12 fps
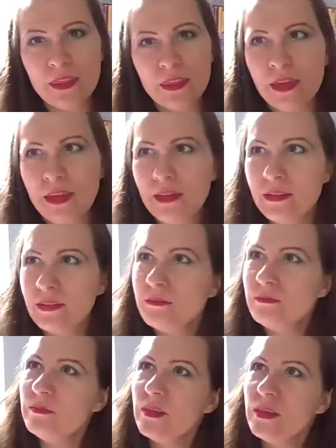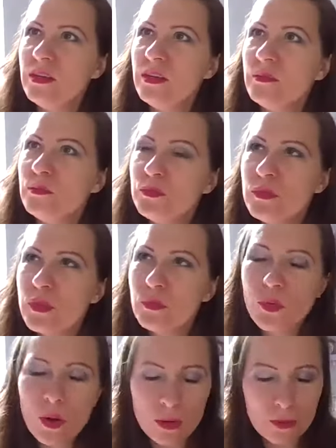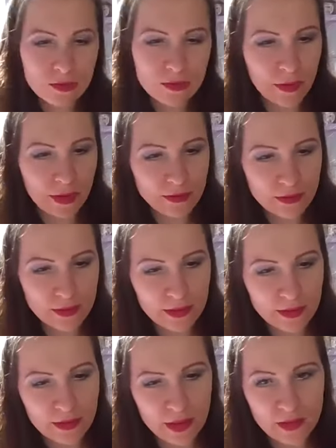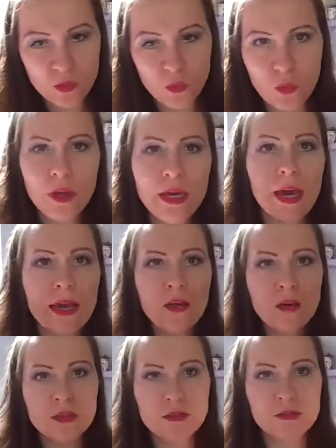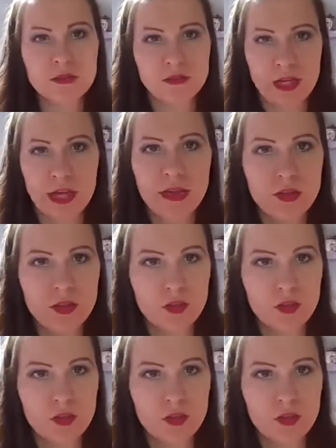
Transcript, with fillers: the the the problem is basically that we cannot tell